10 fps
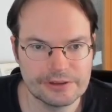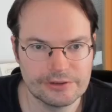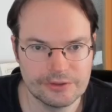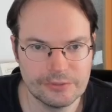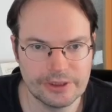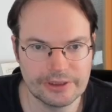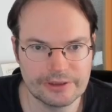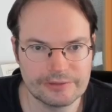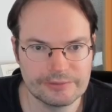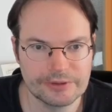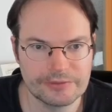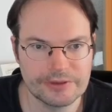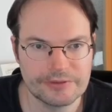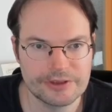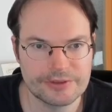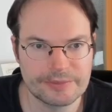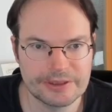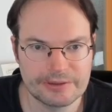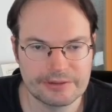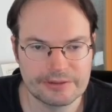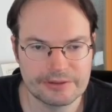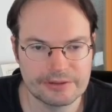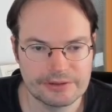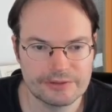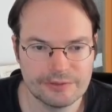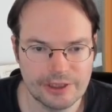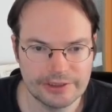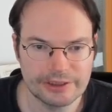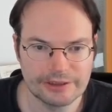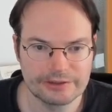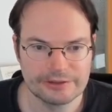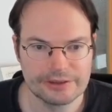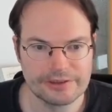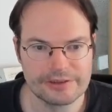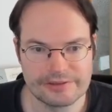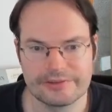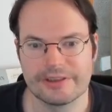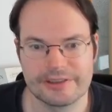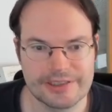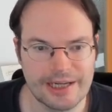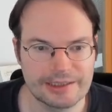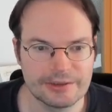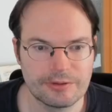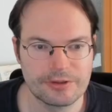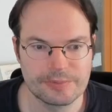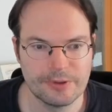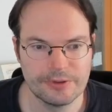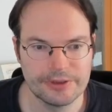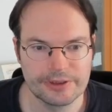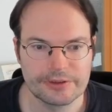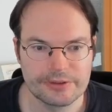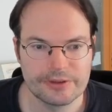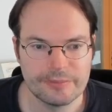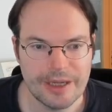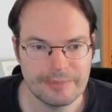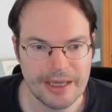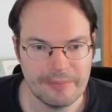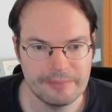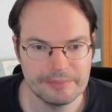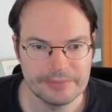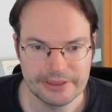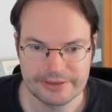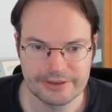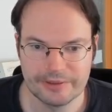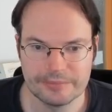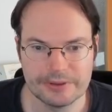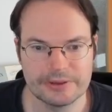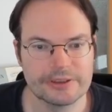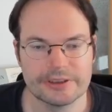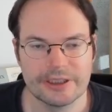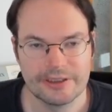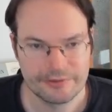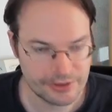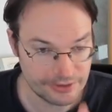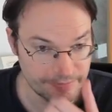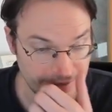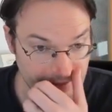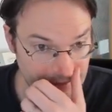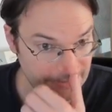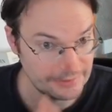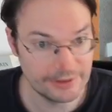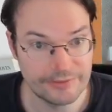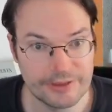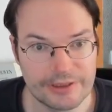doing, what we have just been defining. That is exactly corresponding to the mapM example that I have just been giving